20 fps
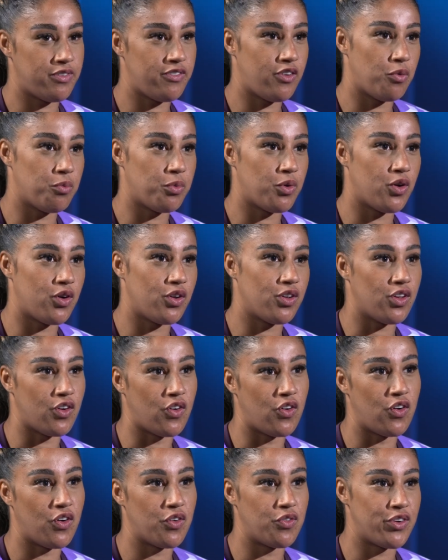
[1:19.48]
football
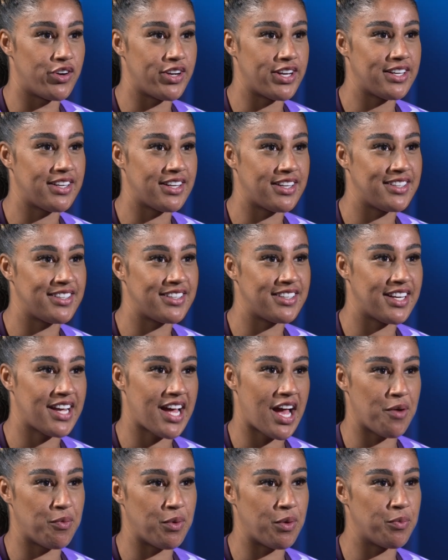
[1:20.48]
or running, and
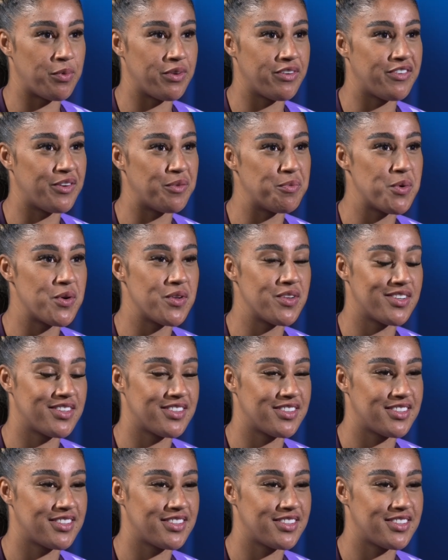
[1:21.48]
I went with football.